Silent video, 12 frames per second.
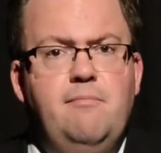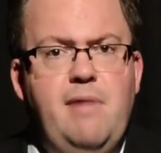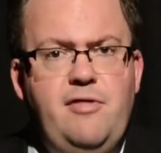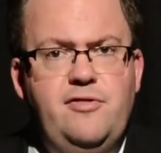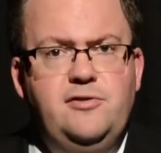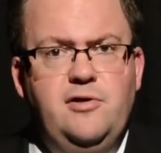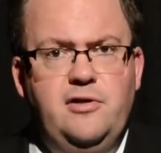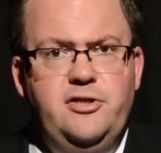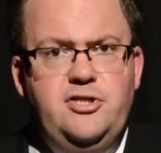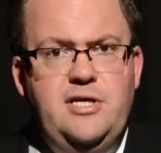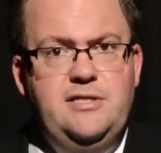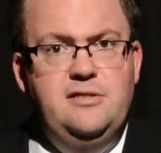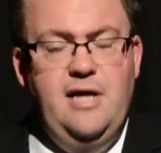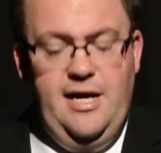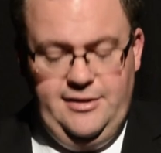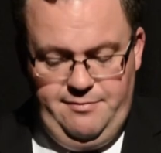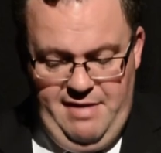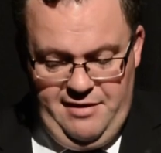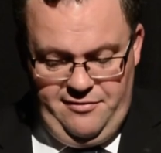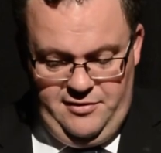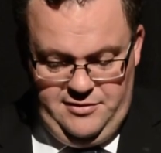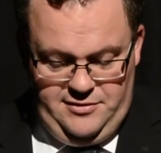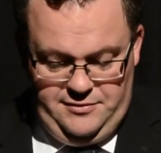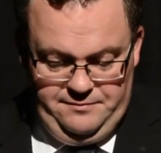methodologies, and
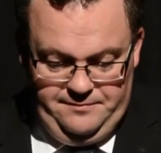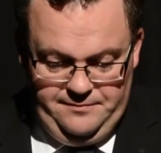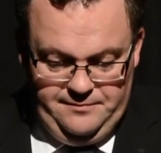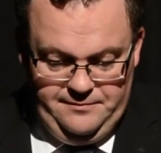methods.